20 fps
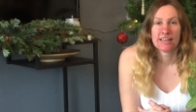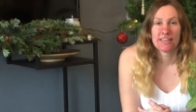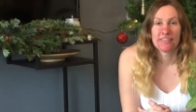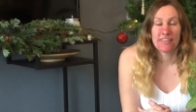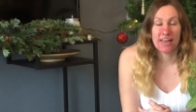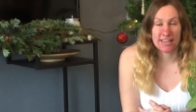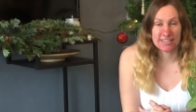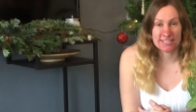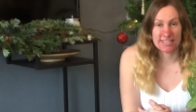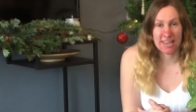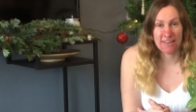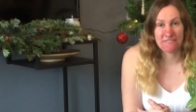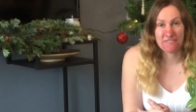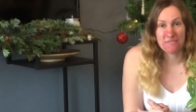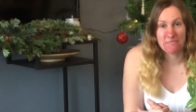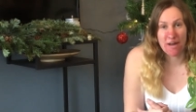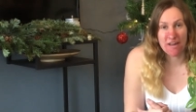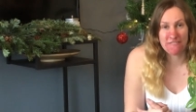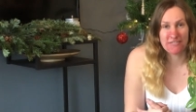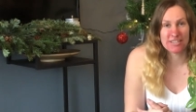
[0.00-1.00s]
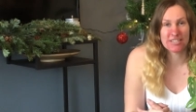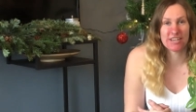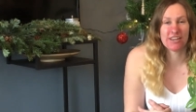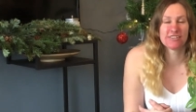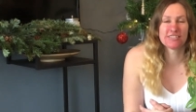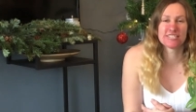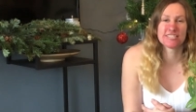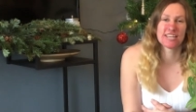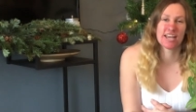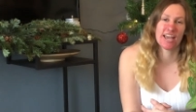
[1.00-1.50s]
That's it for my video
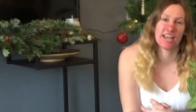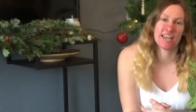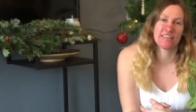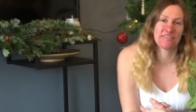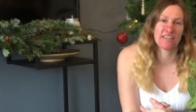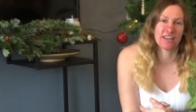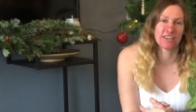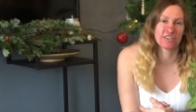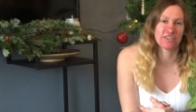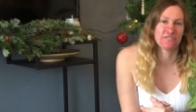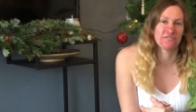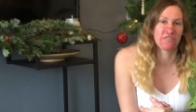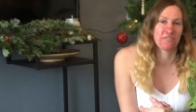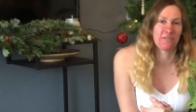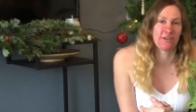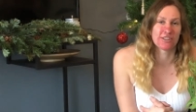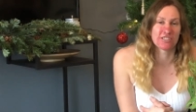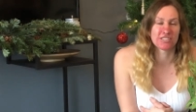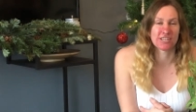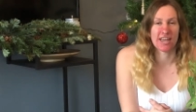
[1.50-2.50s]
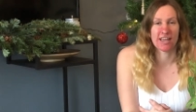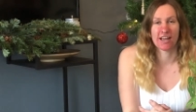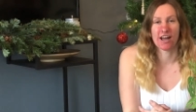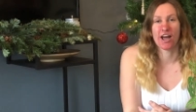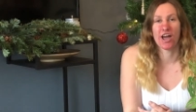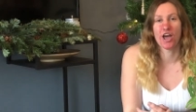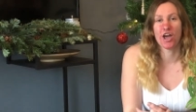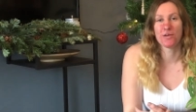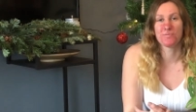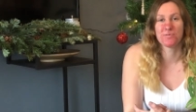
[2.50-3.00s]
today. Thank you for watching.
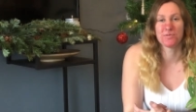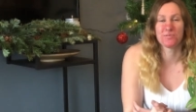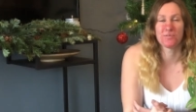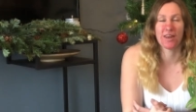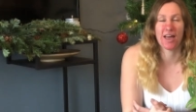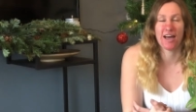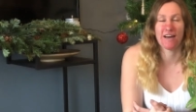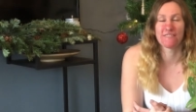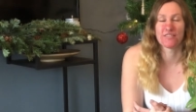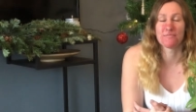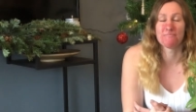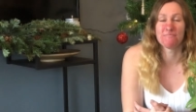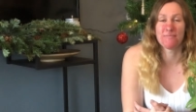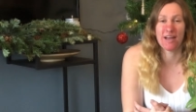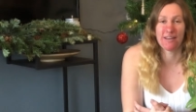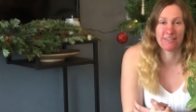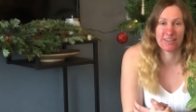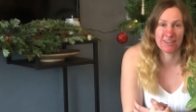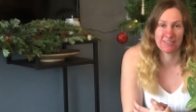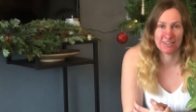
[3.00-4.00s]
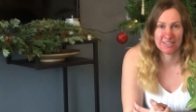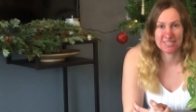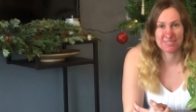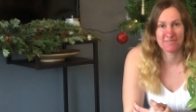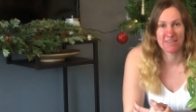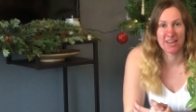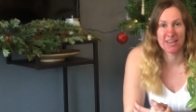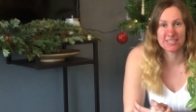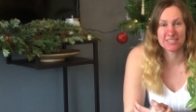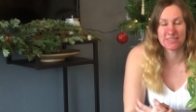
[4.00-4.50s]
I hope you all have a Merry
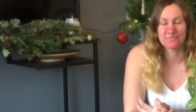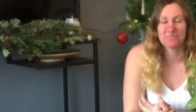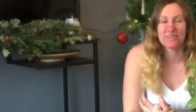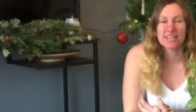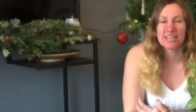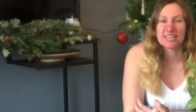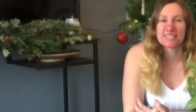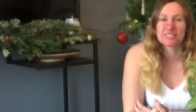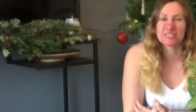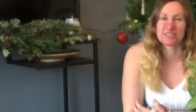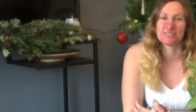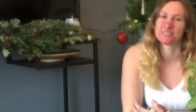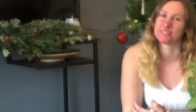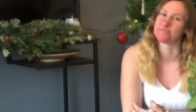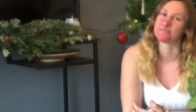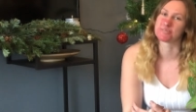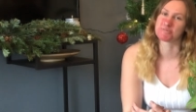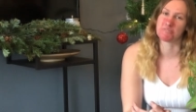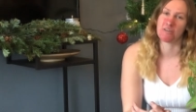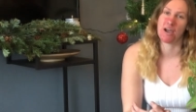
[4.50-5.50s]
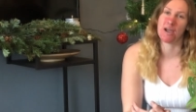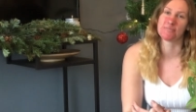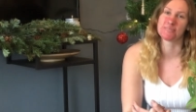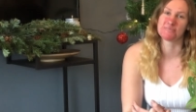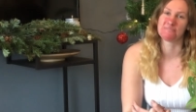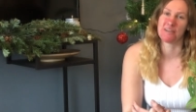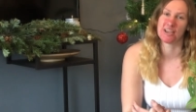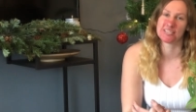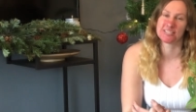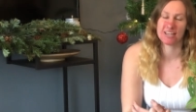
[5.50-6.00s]
Christmas. Please do subscribe
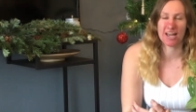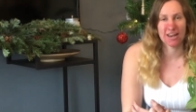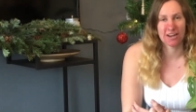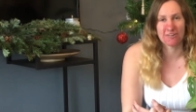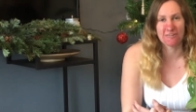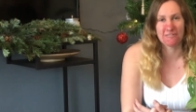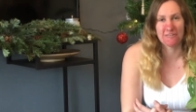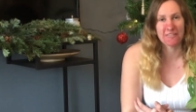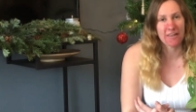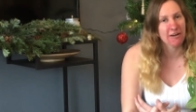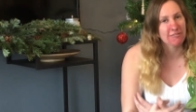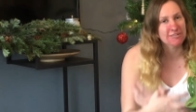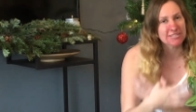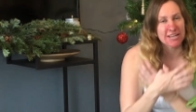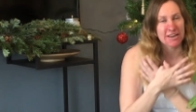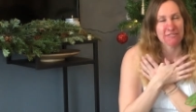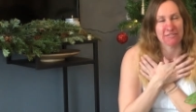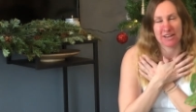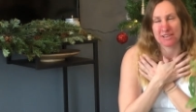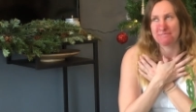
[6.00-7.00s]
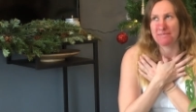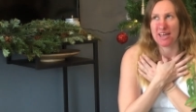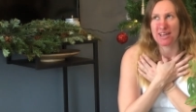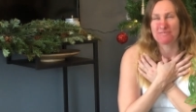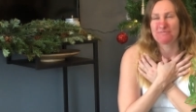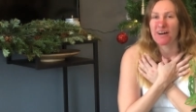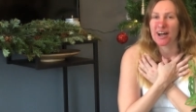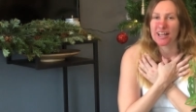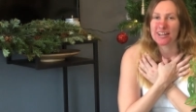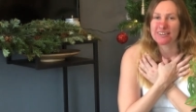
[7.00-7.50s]
to my channel. That will definitely
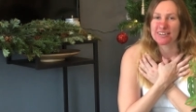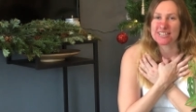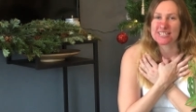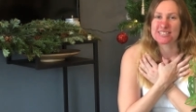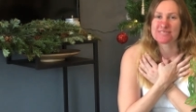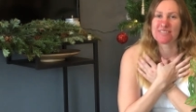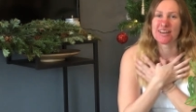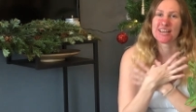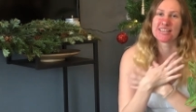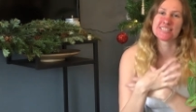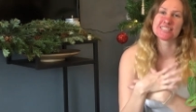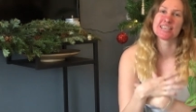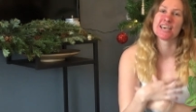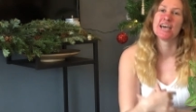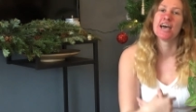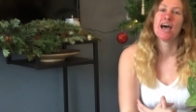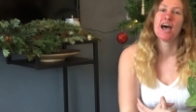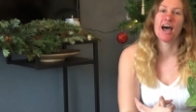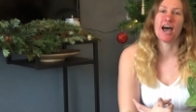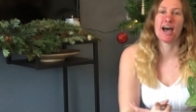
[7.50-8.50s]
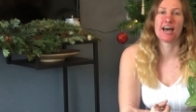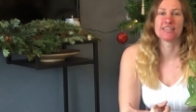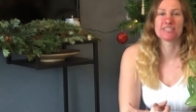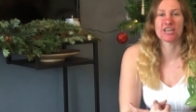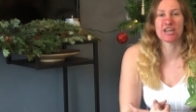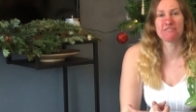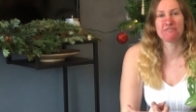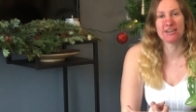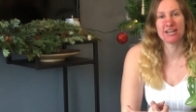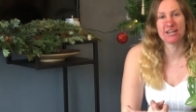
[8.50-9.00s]
make my Christmas. And
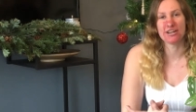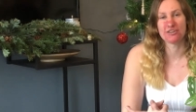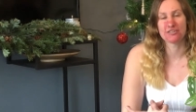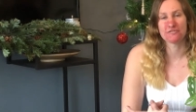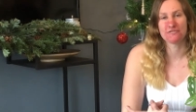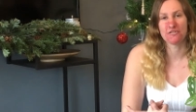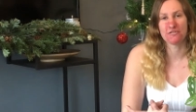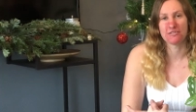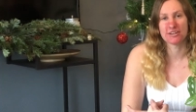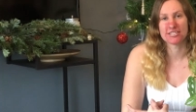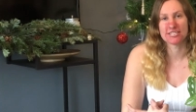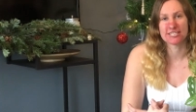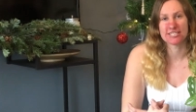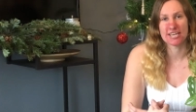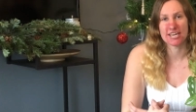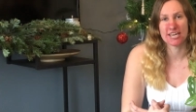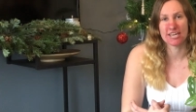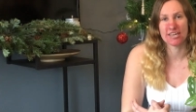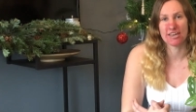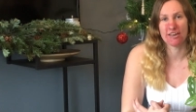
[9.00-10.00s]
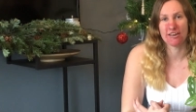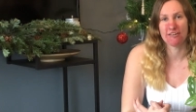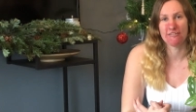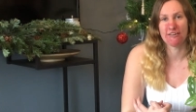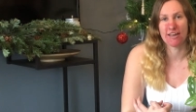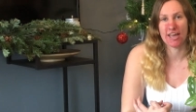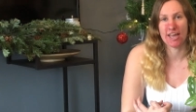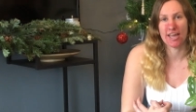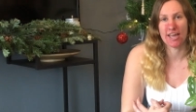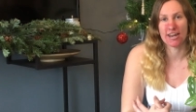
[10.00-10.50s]
I really look forward to seeing
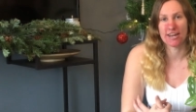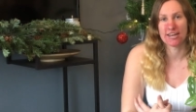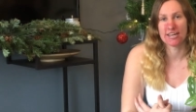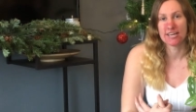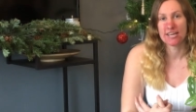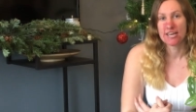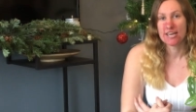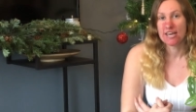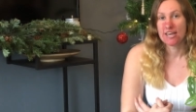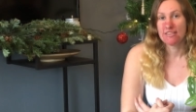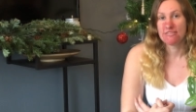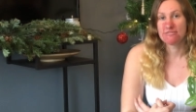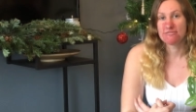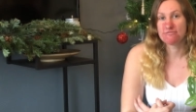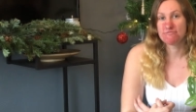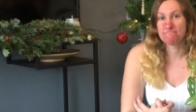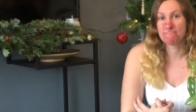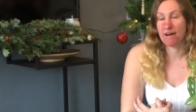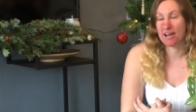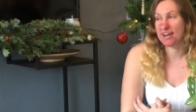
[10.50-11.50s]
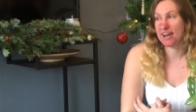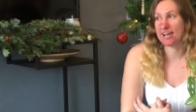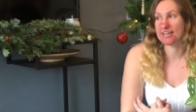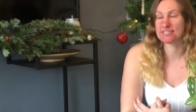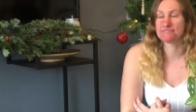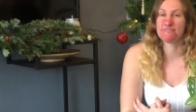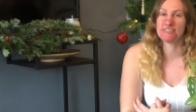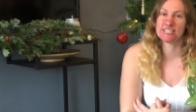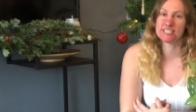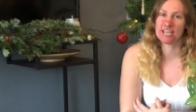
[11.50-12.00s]
you in my
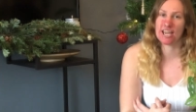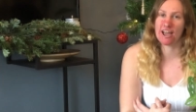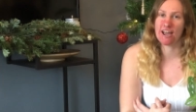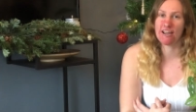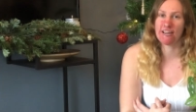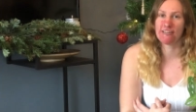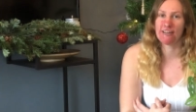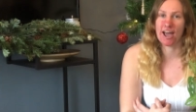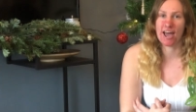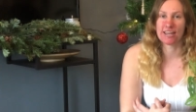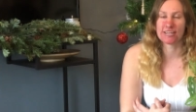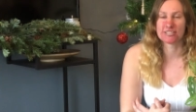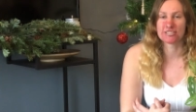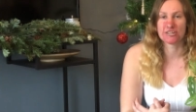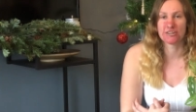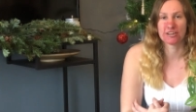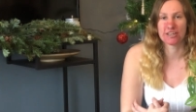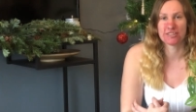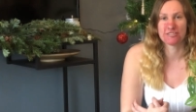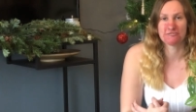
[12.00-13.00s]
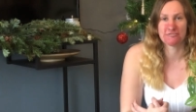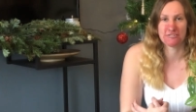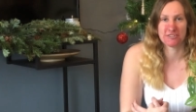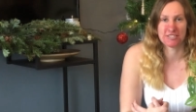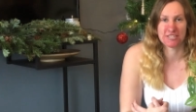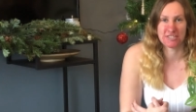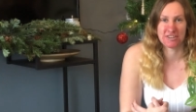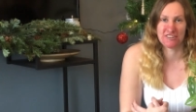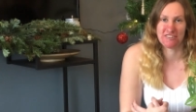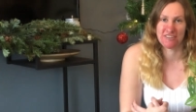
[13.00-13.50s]
next video and looking through
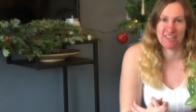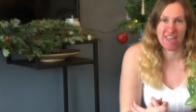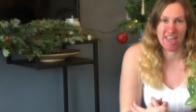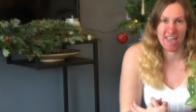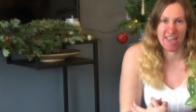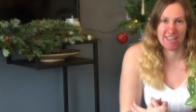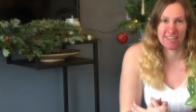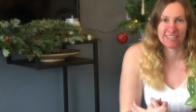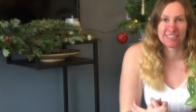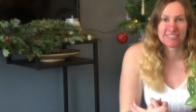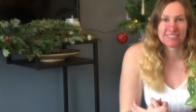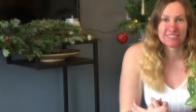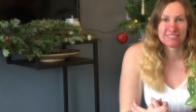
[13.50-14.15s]
to the new year.